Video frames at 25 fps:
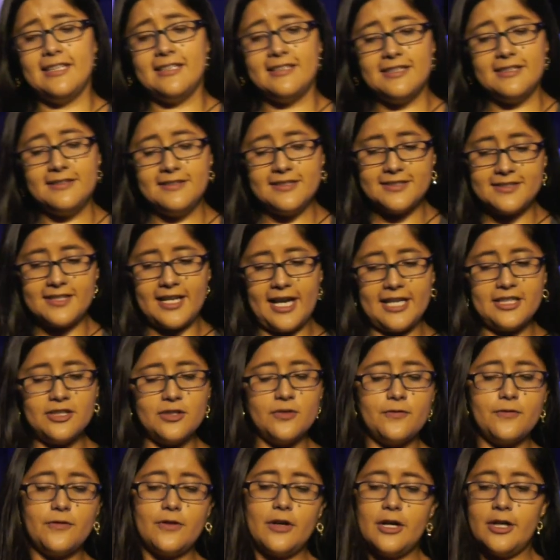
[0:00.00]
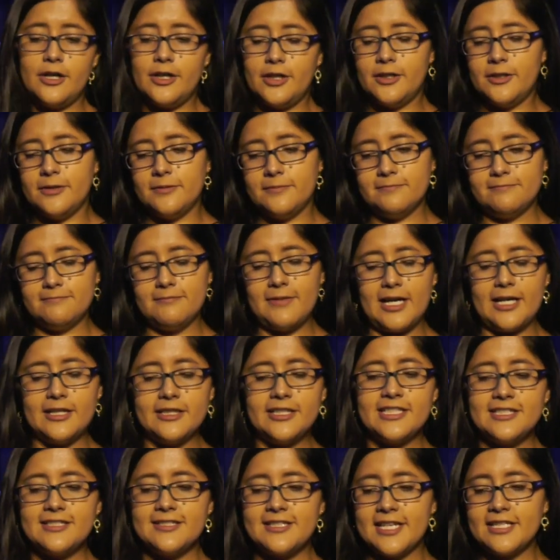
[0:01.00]
in this kind of
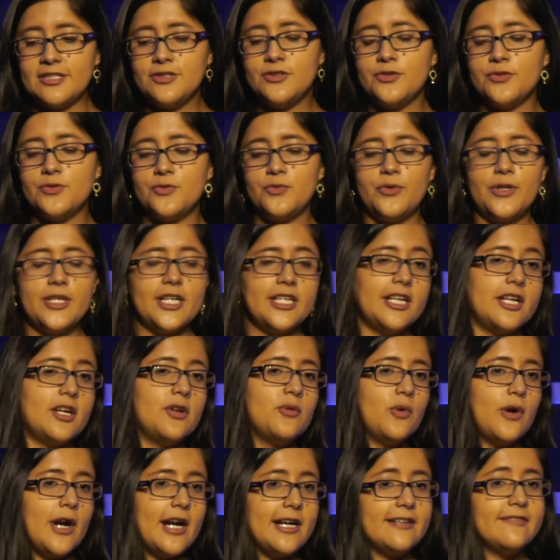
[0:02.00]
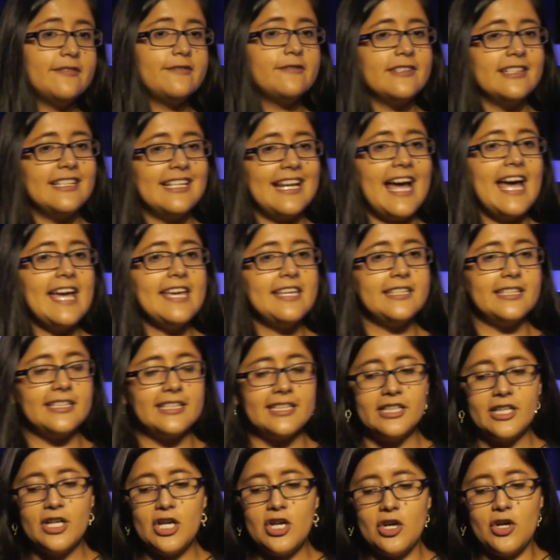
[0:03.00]
architecture, we are relying
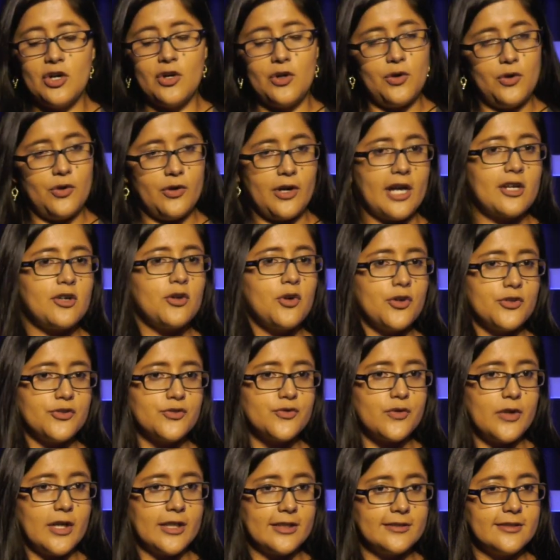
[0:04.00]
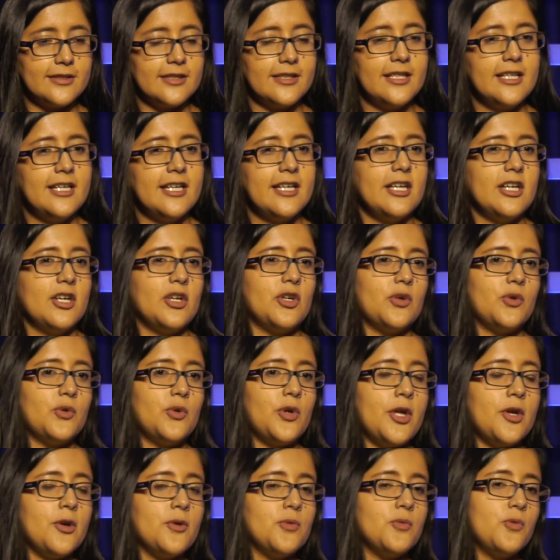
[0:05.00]
on a contract.
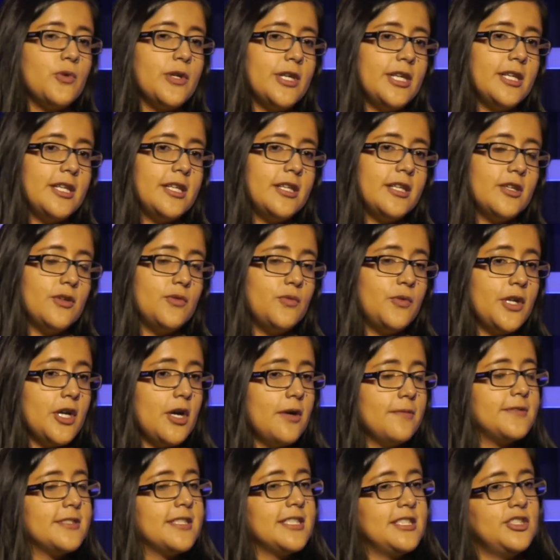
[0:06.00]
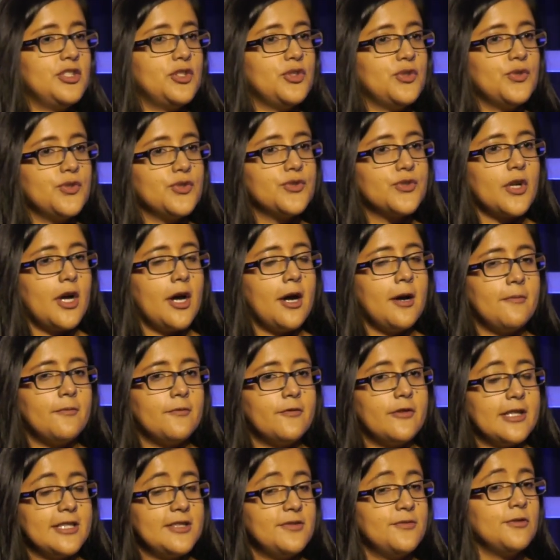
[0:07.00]
We often use
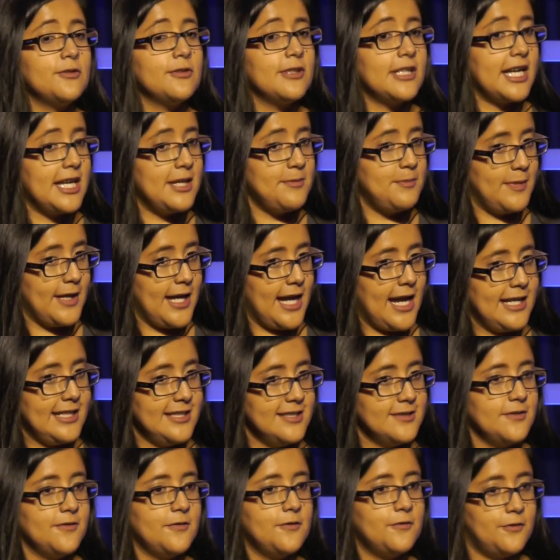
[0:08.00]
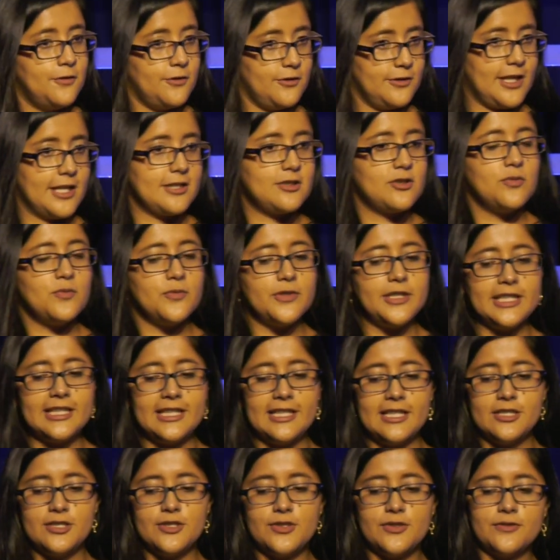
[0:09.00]
RESTful APIs for that
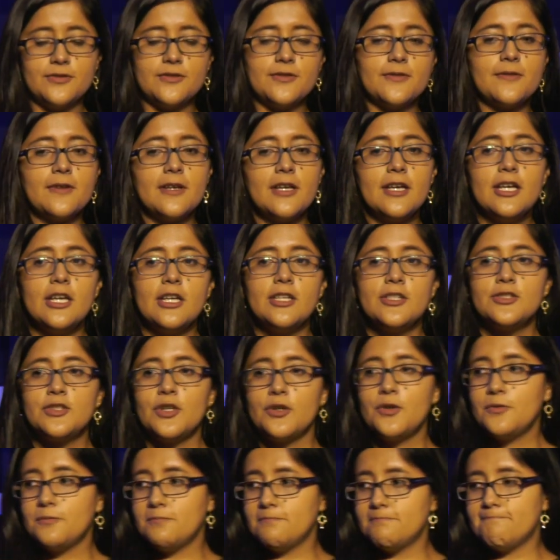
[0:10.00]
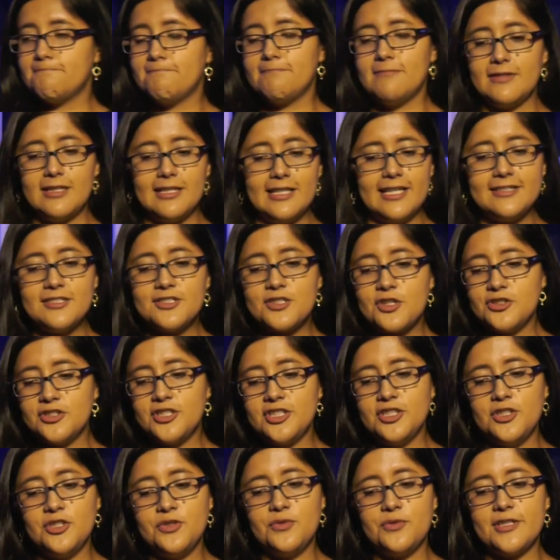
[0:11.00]
communication. So let's
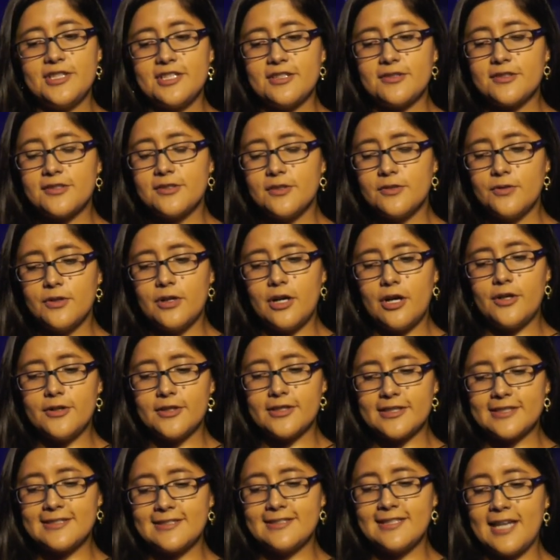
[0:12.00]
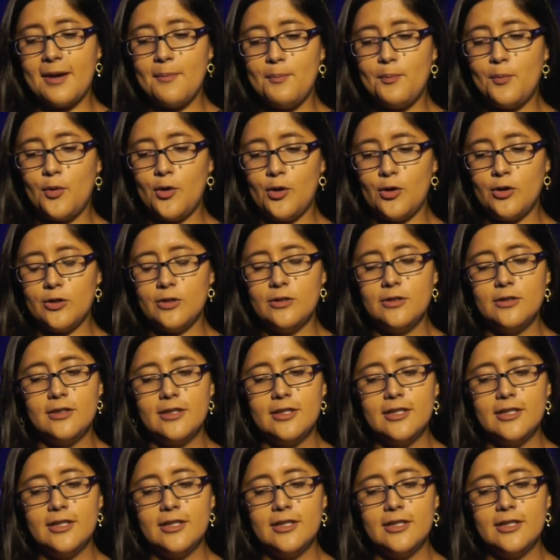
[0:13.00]
continue with our example.